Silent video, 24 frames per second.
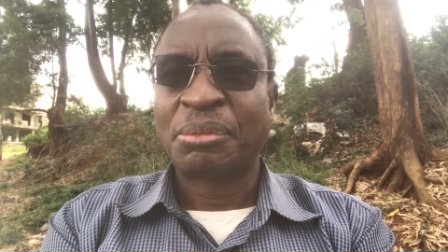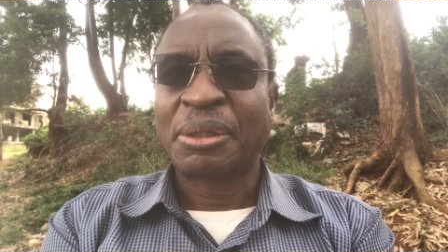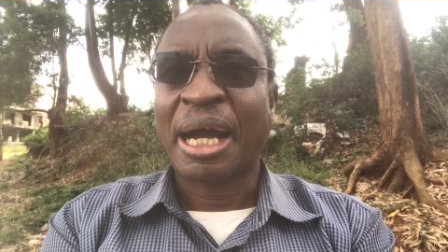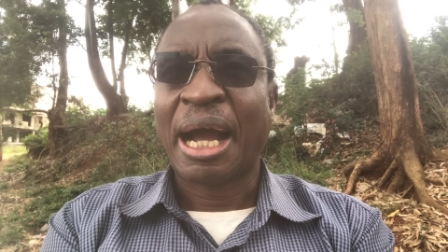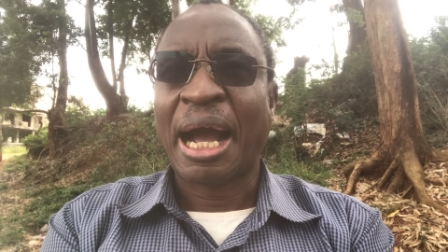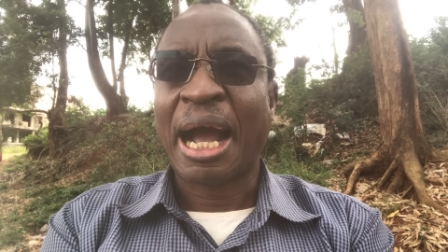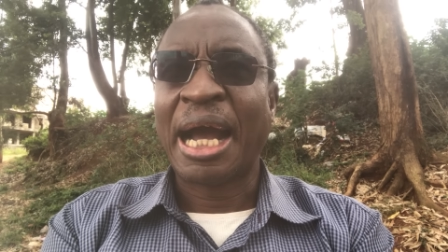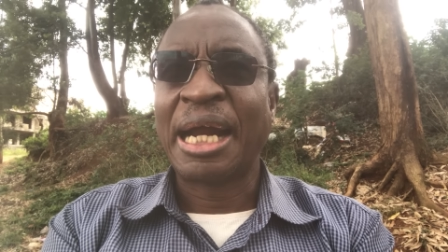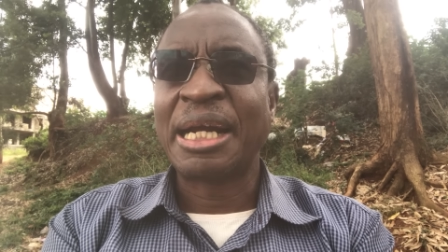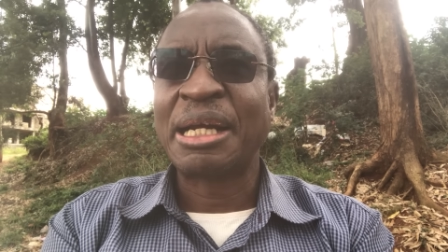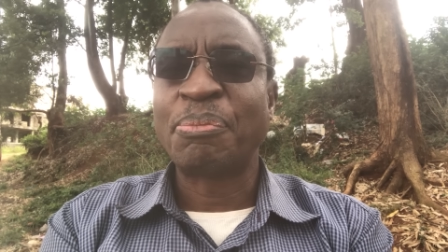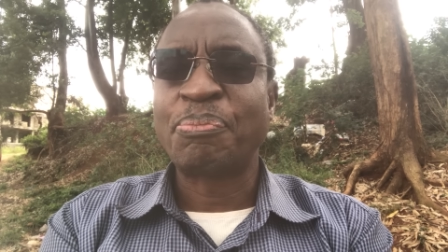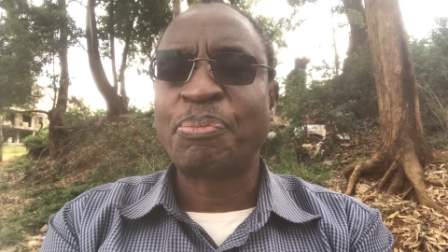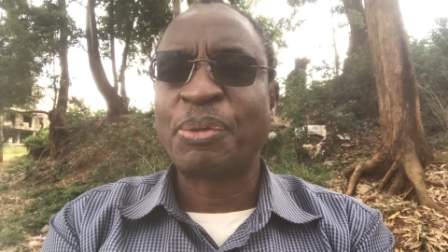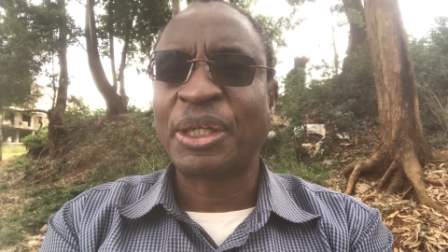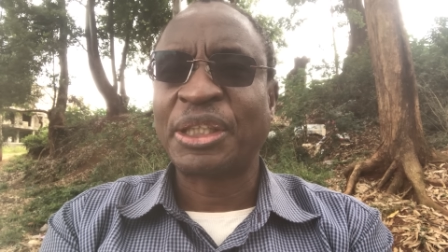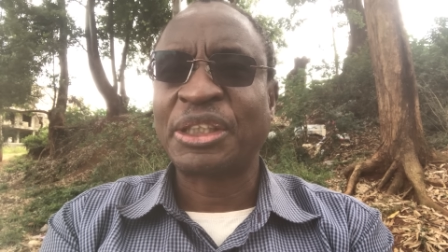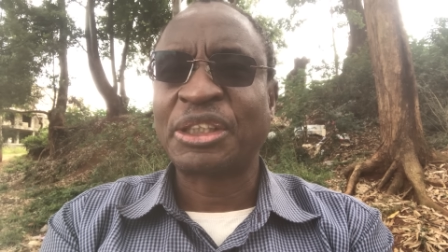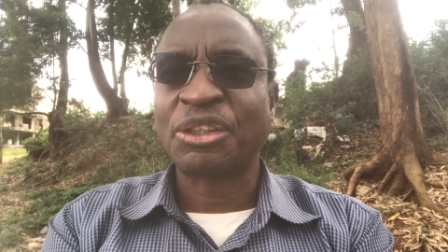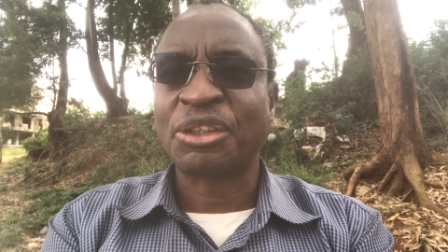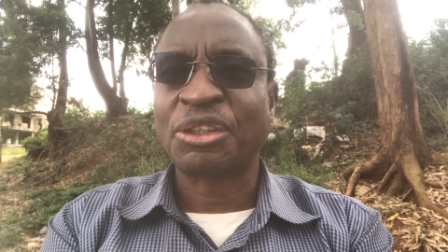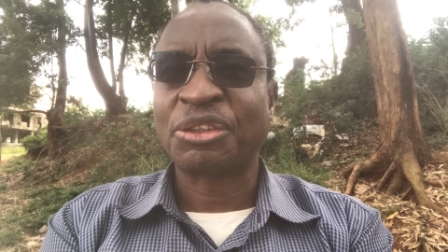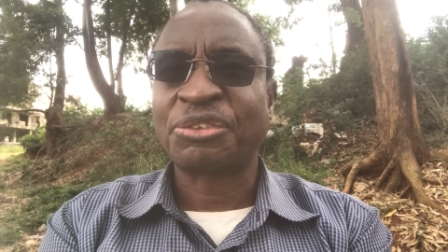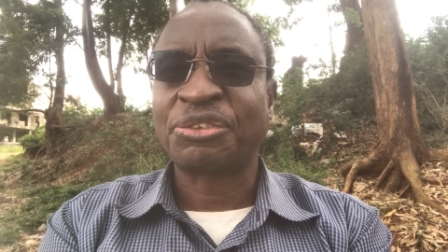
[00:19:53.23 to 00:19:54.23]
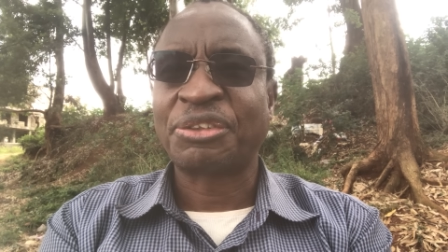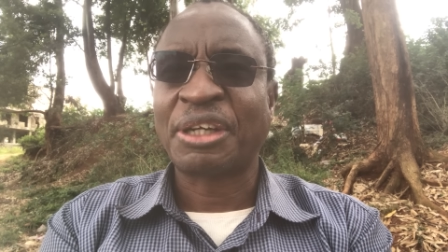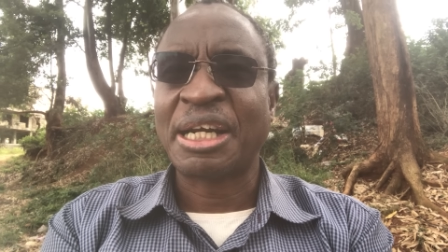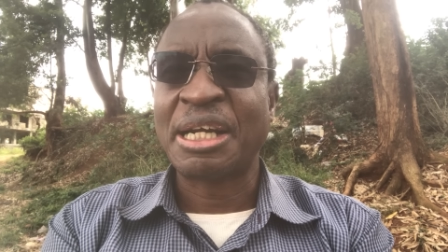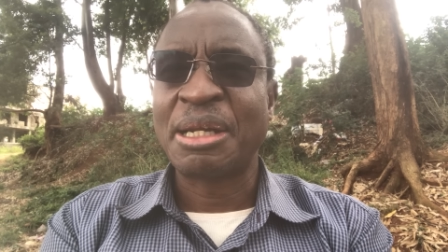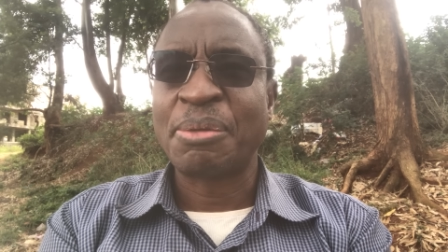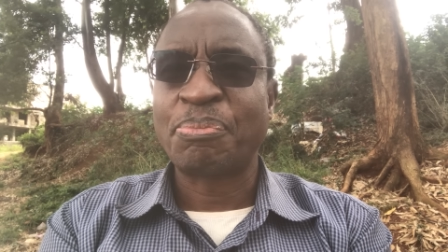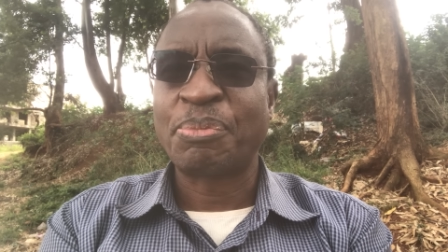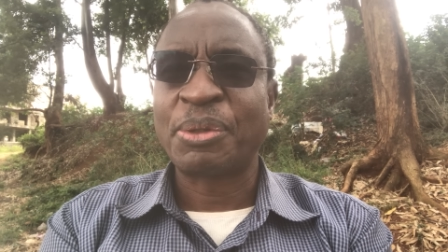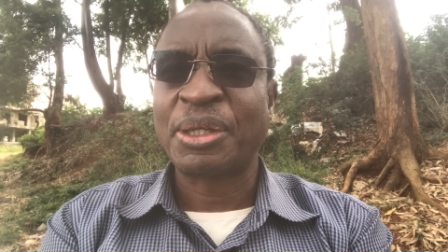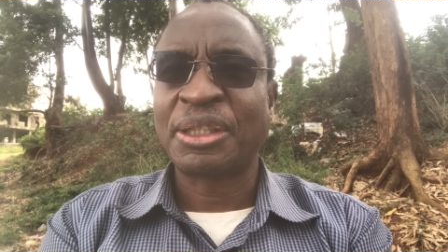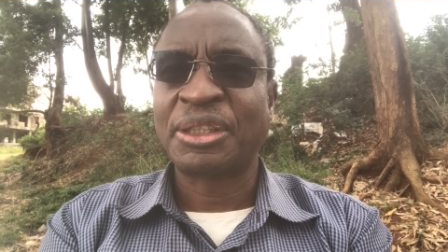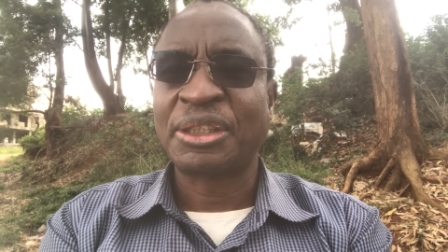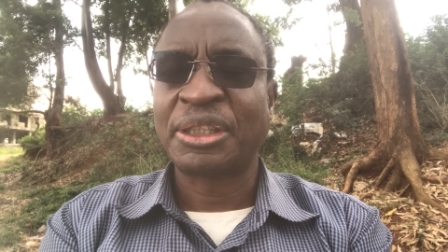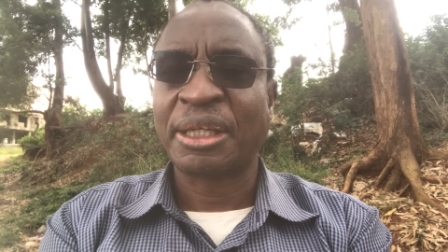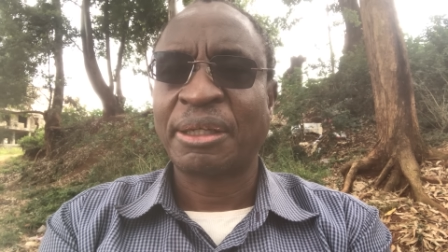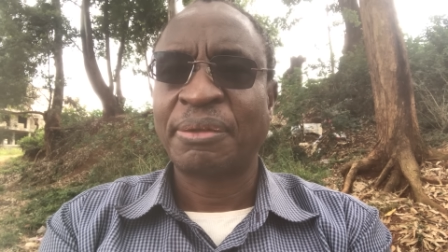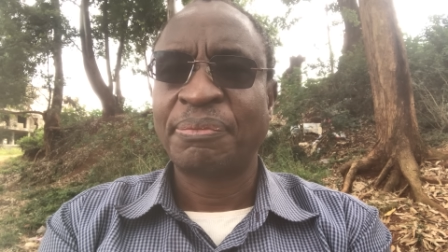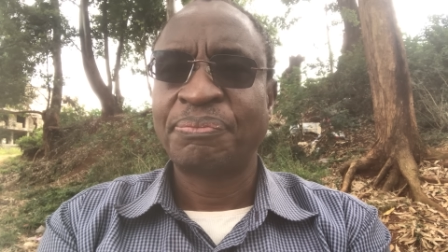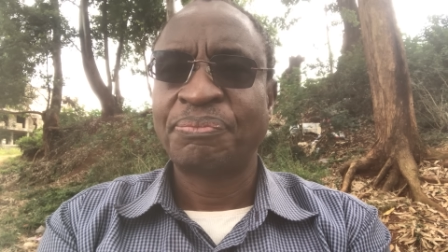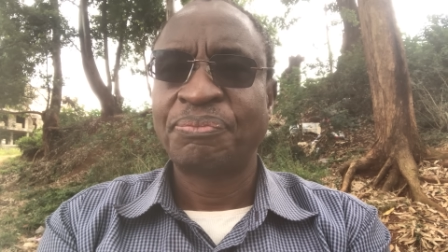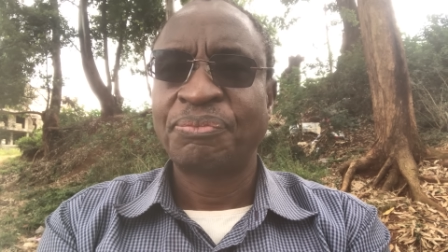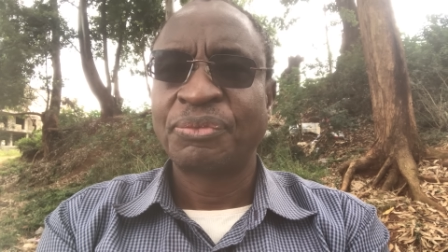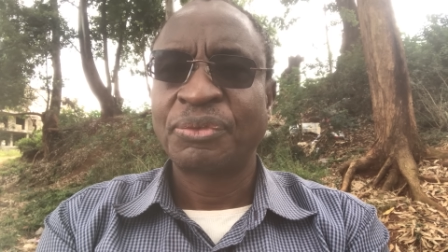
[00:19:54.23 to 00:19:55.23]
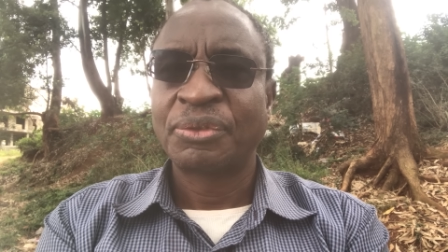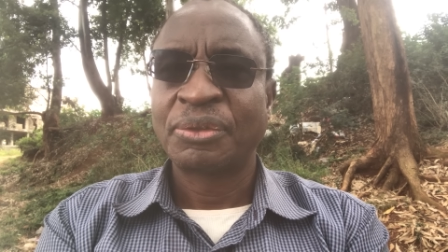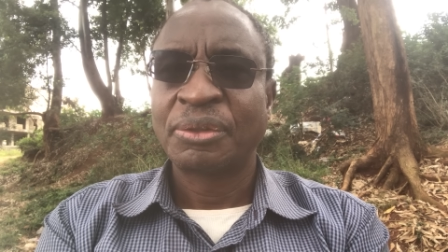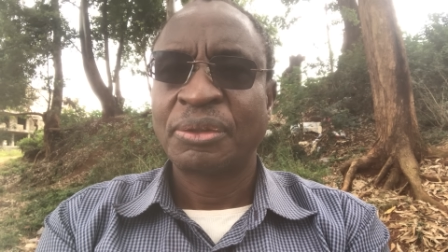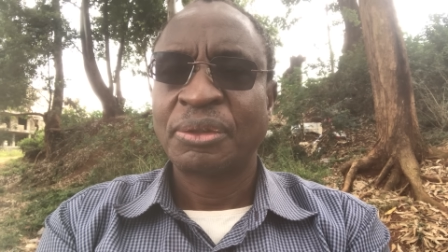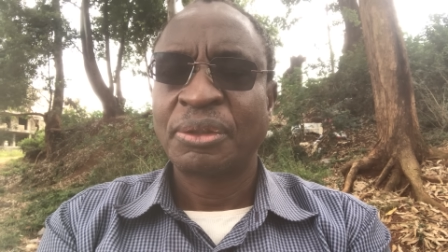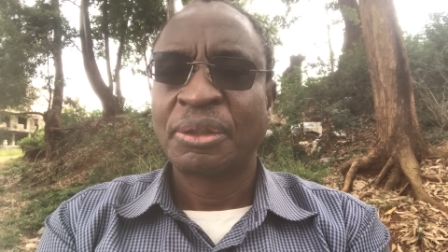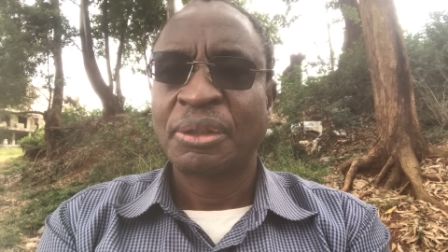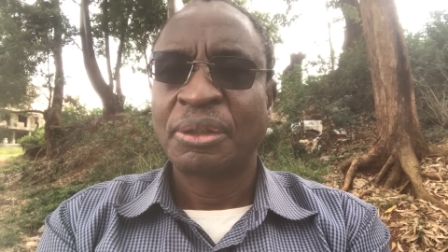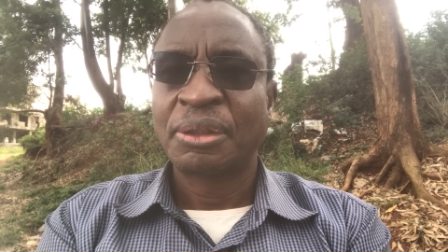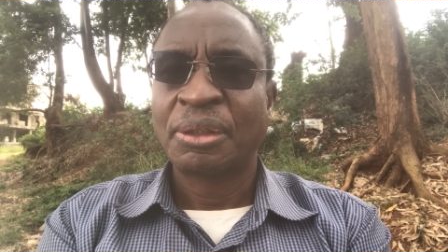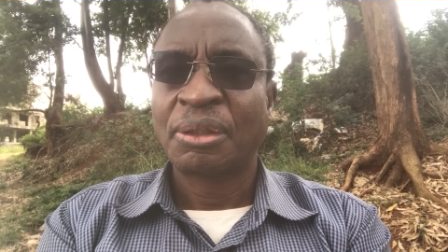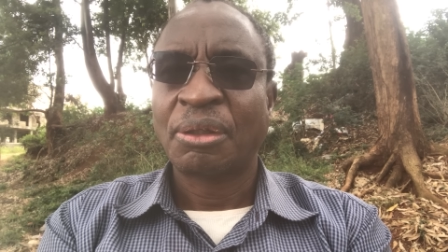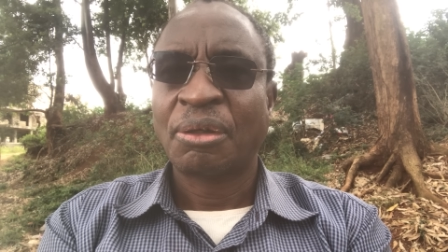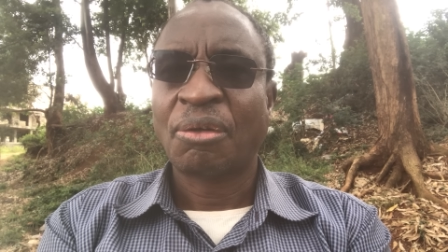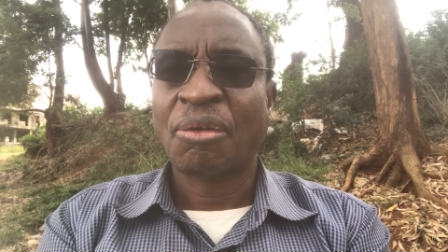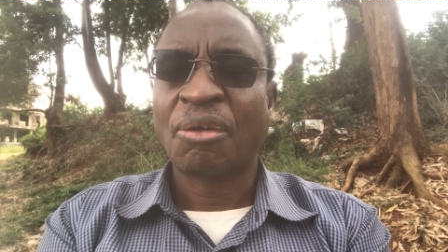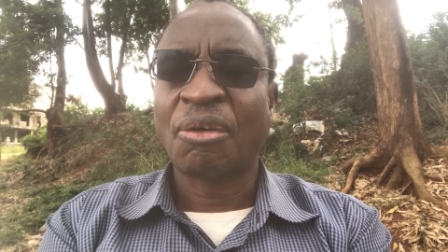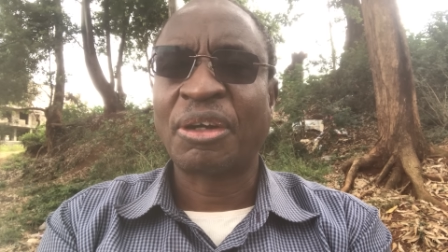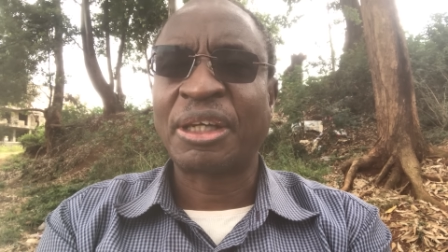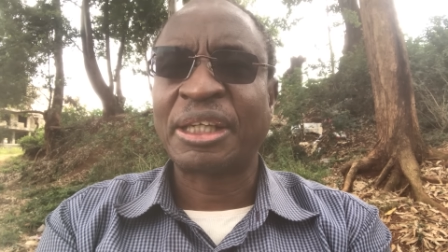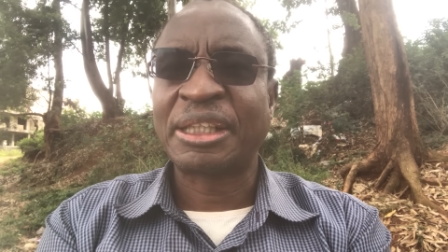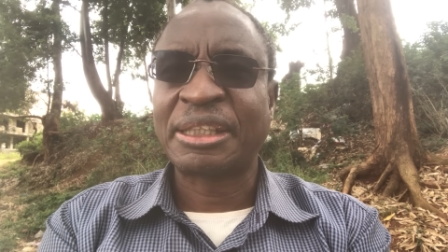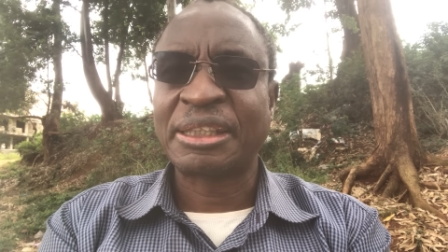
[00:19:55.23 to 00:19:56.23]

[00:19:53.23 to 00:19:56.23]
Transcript: hard picture or funny picture, or